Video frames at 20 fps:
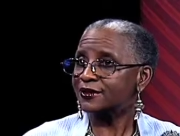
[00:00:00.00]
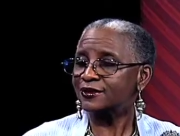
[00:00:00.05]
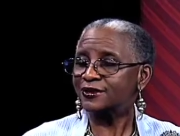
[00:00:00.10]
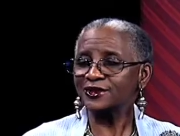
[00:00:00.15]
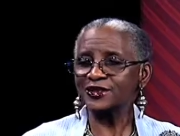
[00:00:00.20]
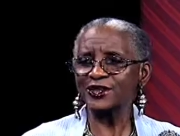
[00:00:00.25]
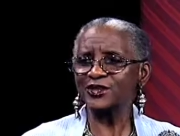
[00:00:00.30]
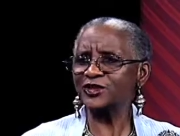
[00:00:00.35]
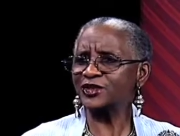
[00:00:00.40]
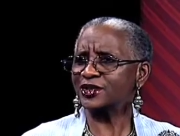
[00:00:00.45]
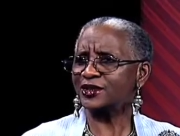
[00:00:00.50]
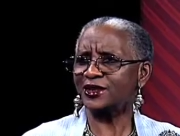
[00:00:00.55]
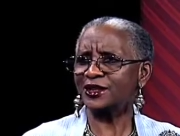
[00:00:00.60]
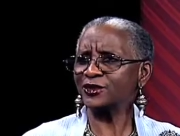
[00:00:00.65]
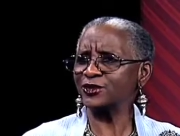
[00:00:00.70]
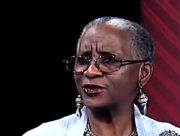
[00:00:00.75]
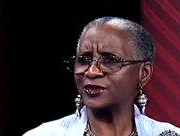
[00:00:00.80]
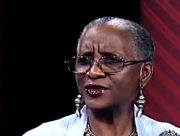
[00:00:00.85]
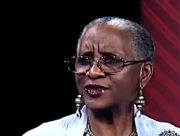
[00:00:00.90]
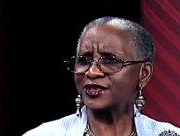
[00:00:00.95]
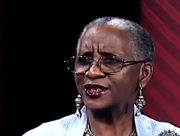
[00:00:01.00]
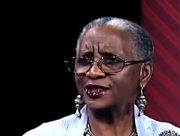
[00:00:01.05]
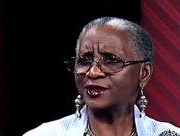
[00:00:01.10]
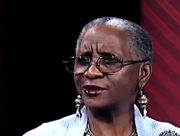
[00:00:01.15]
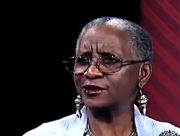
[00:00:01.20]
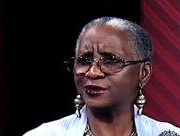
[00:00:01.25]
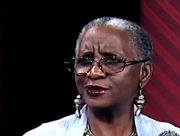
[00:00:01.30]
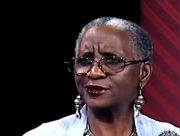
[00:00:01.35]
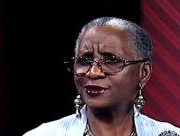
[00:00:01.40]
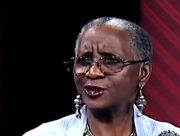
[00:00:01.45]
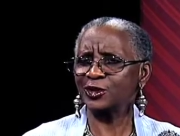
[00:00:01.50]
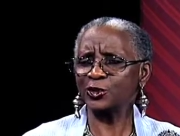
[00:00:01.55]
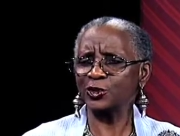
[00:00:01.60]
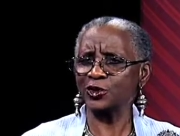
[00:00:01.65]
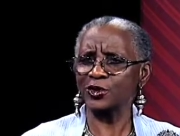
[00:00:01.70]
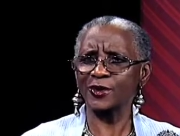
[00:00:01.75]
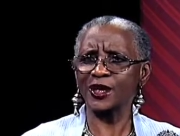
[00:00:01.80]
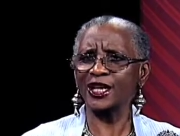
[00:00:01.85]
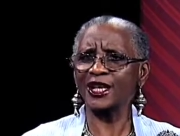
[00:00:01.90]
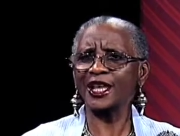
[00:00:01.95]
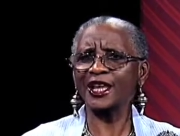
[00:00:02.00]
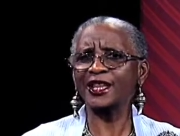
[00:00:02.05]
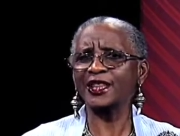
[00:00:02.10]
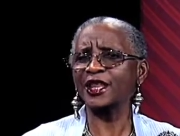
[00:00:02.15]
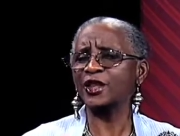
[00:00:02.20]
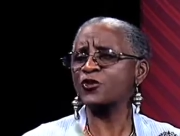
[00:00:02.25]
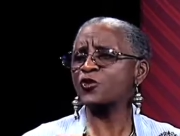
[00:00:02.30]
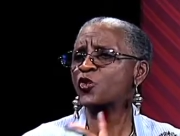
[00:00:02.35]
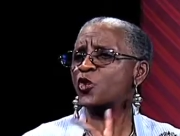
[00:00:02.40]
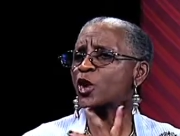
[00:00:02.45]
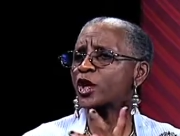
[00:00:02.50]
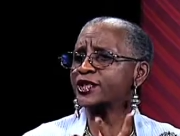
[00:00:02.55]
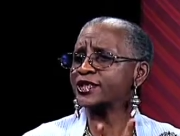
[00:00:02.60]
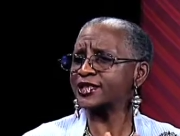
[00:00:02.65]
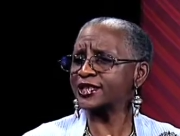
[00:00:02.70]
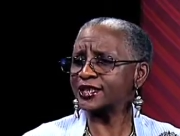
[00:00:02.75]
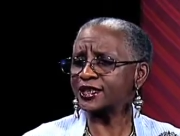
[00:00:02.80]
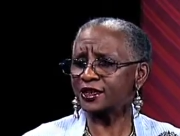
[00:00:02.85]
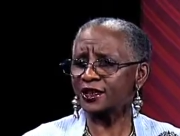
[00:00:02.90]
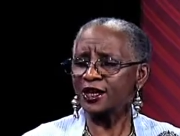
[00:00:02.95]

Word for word: Such an interesting term. I like that, voir dire.